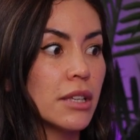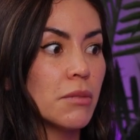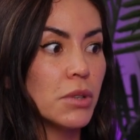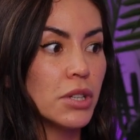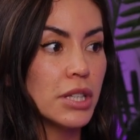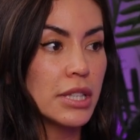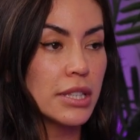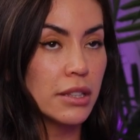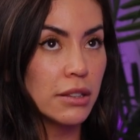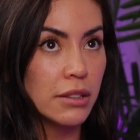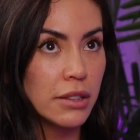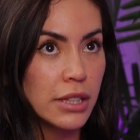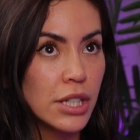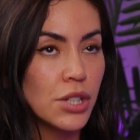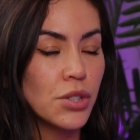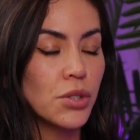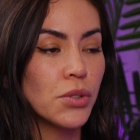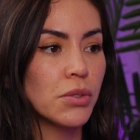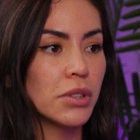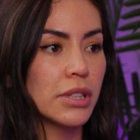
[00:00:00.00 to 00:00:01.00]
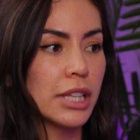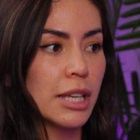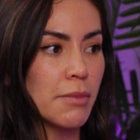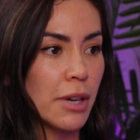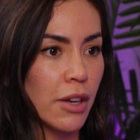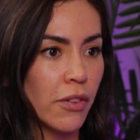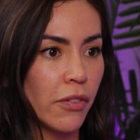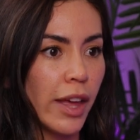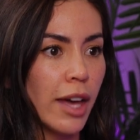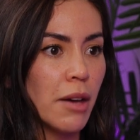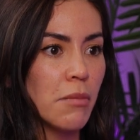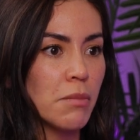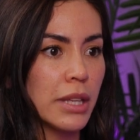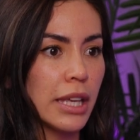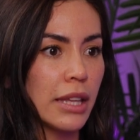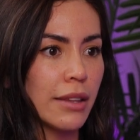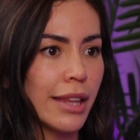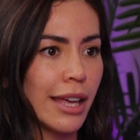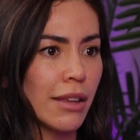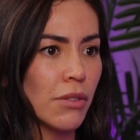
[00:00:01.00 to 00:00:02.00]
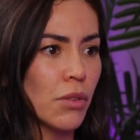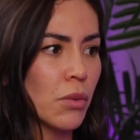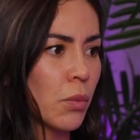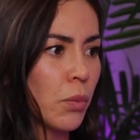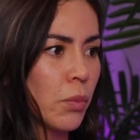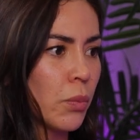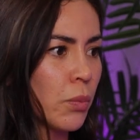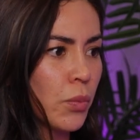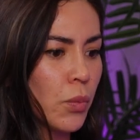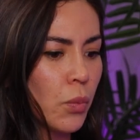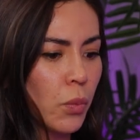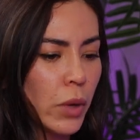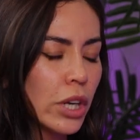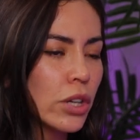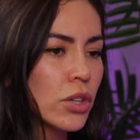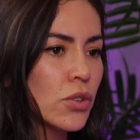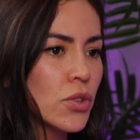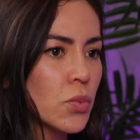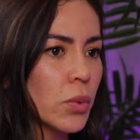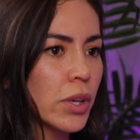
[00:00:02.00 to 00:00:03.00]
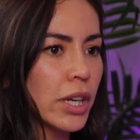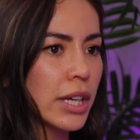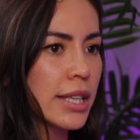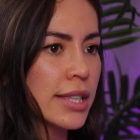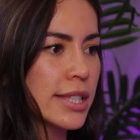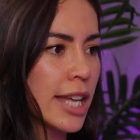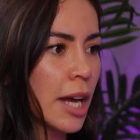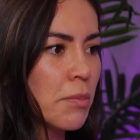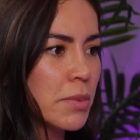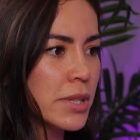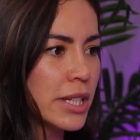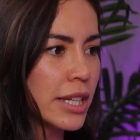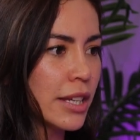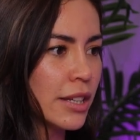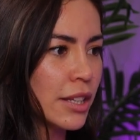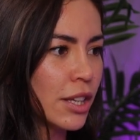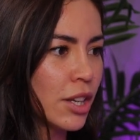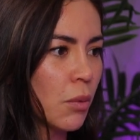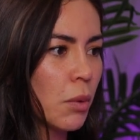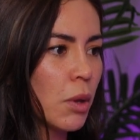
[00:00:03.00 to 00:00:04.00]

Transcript: community is literally my family. Like the weirdos were accepted.